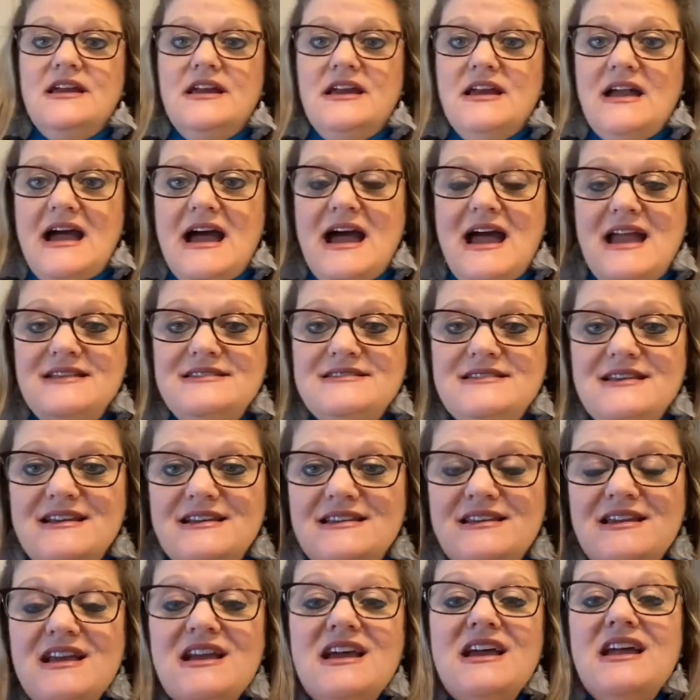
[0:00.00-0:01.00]

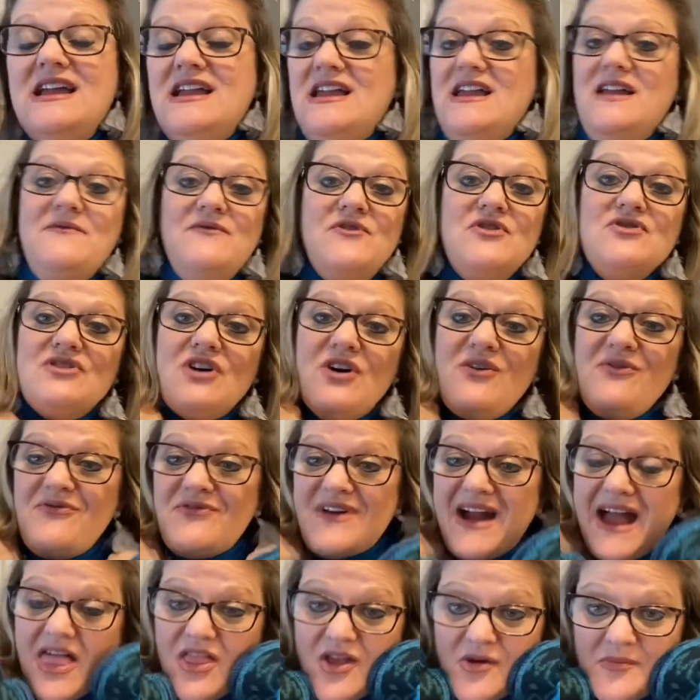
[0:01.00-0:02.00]
If you don't
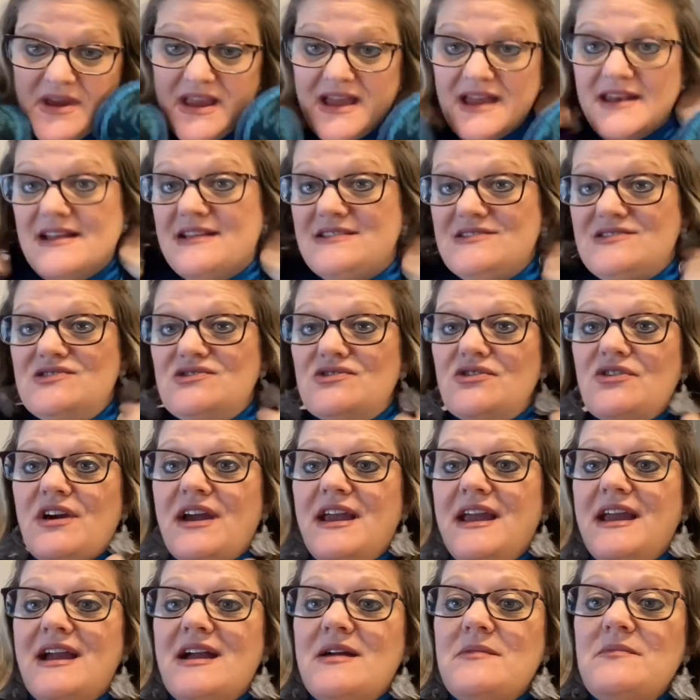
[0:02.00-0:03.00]
follow me on
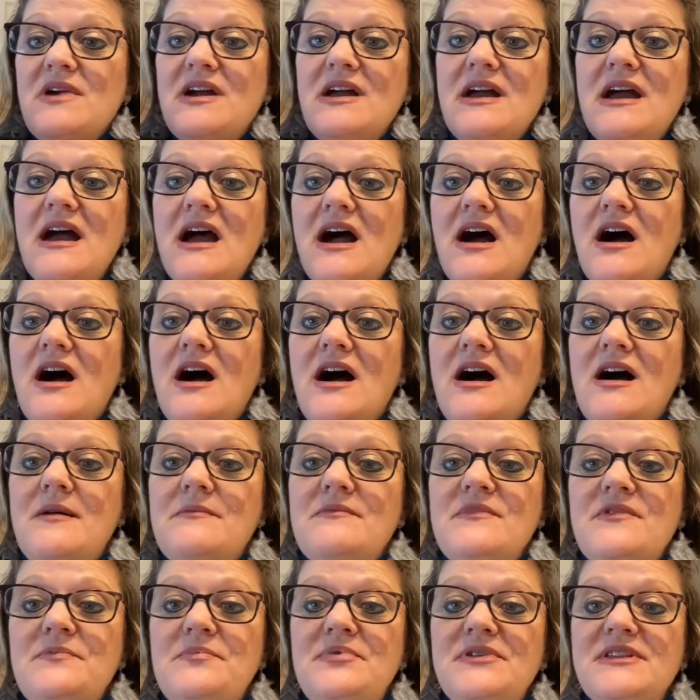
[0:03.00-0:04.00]
Instagram,
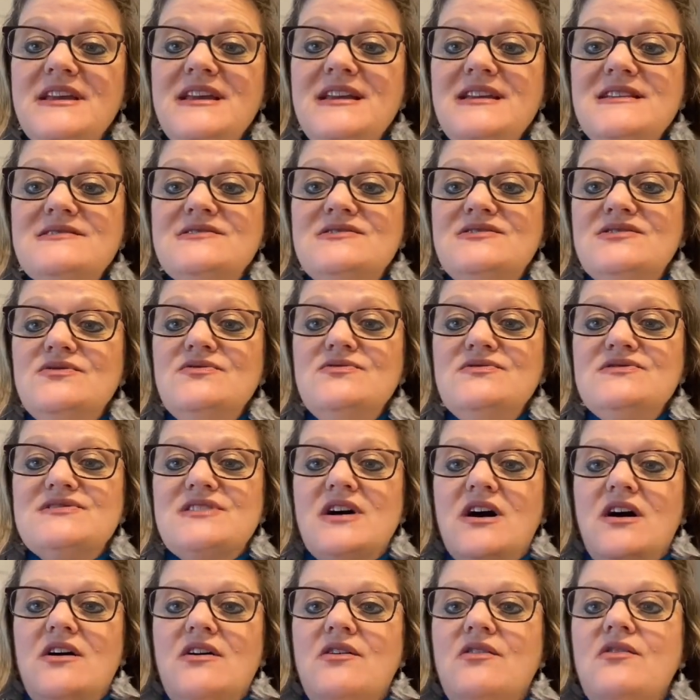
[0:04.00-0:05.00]
please do
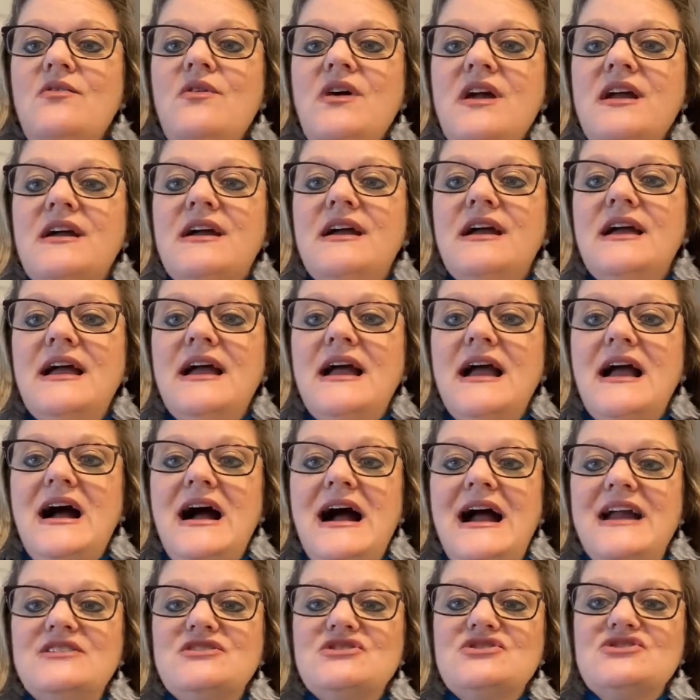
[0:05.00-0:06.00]
so.
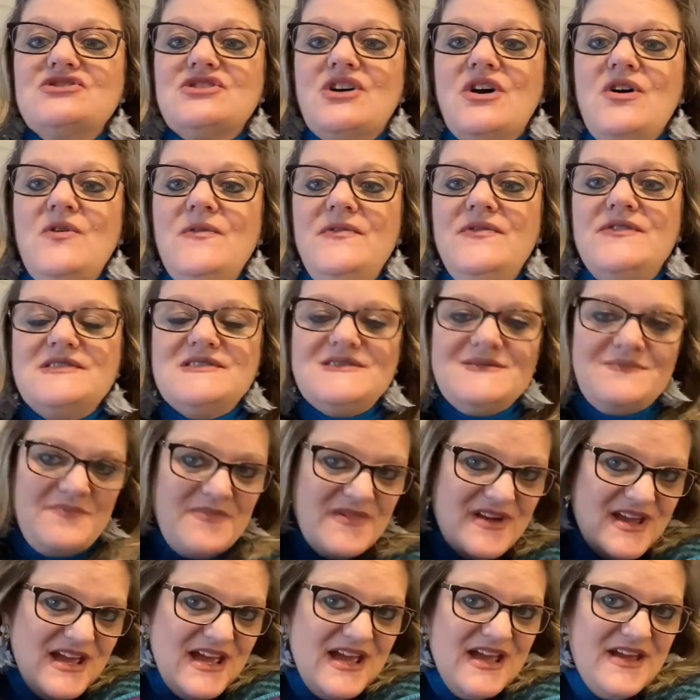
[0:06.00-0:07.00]
I showed
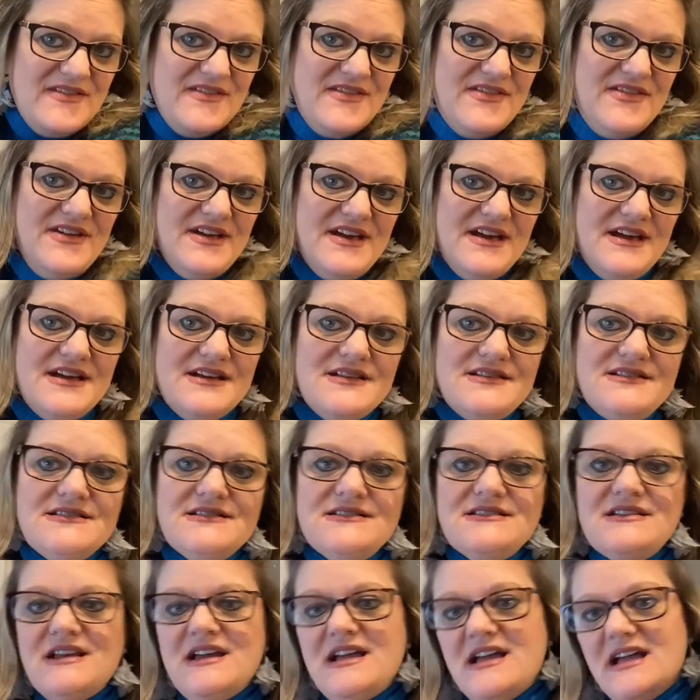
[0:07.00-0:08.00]

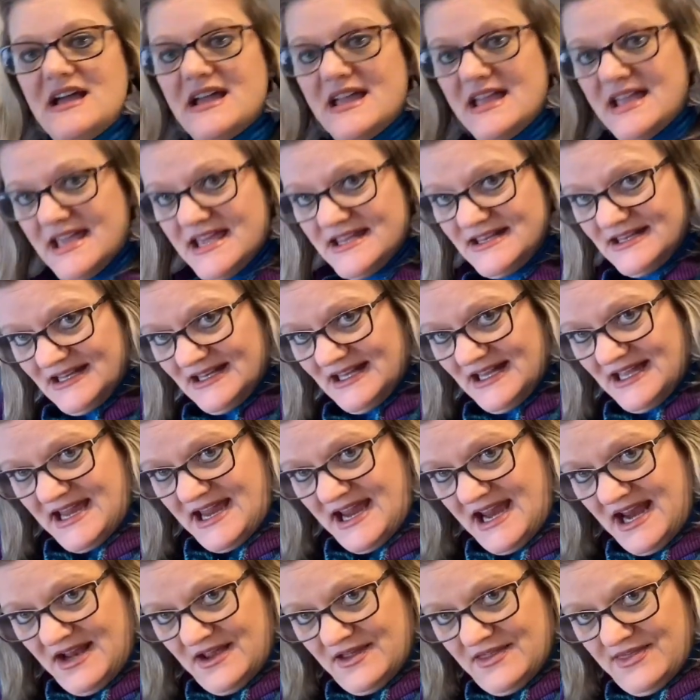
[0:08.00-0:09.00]
this in
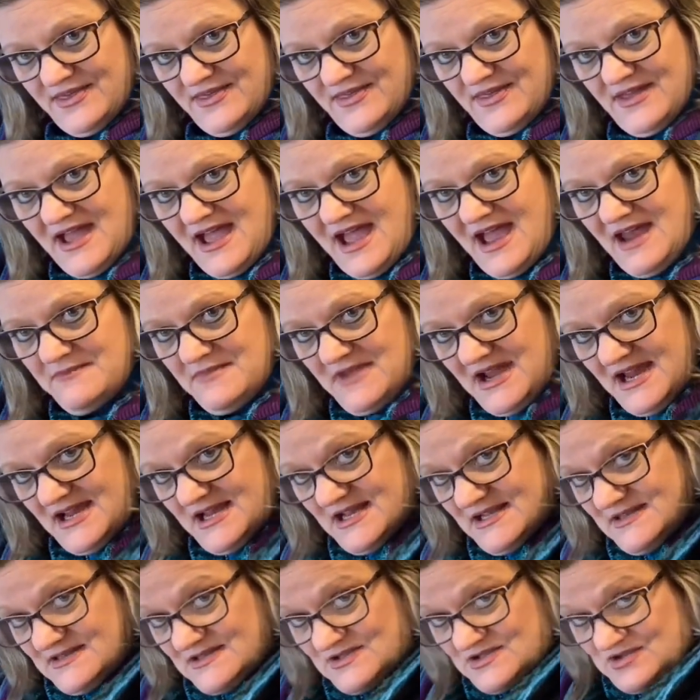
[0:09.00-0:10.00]
length on my
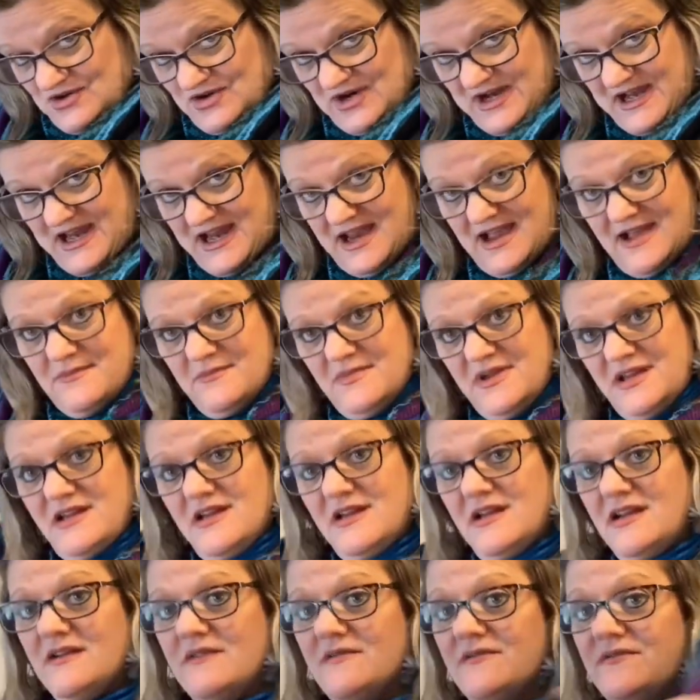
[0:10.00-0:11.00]
Instagram
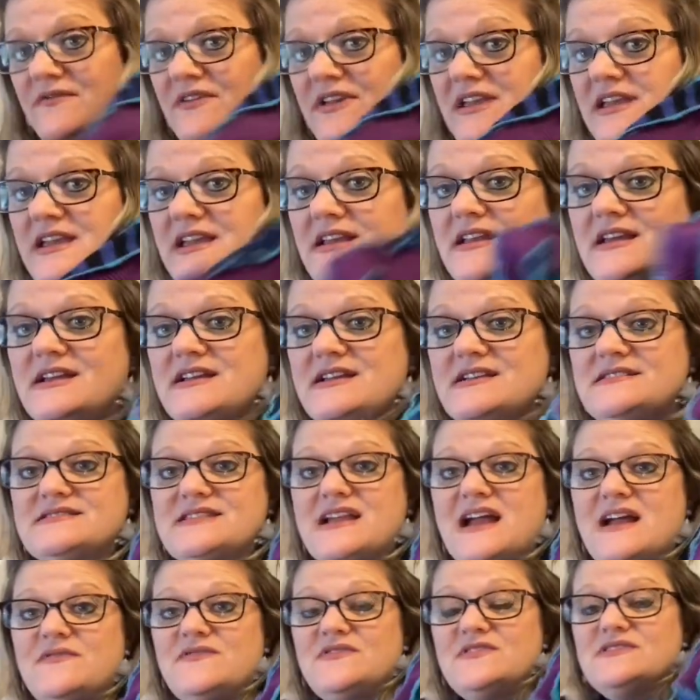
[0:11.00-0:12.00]
feed. It's
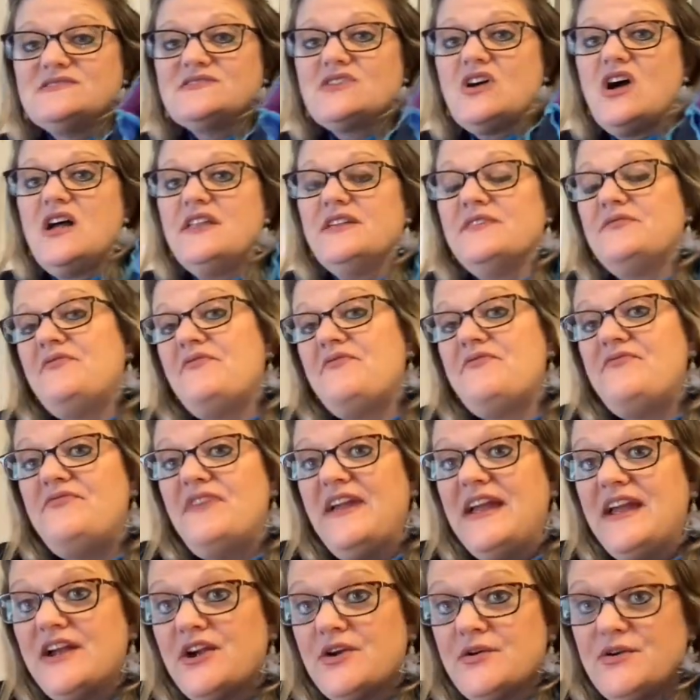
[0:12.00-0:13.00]
called a
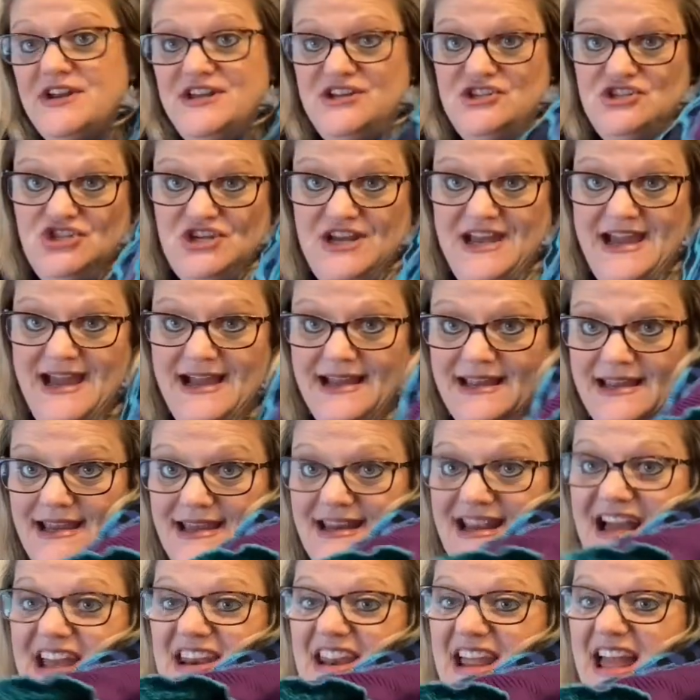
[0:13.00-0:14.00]
fairy jacket,
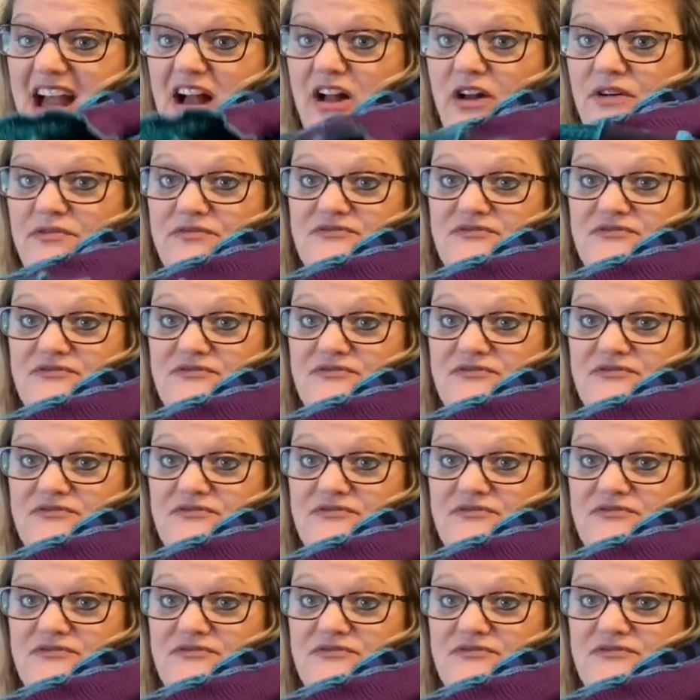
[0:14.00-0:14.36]
an elf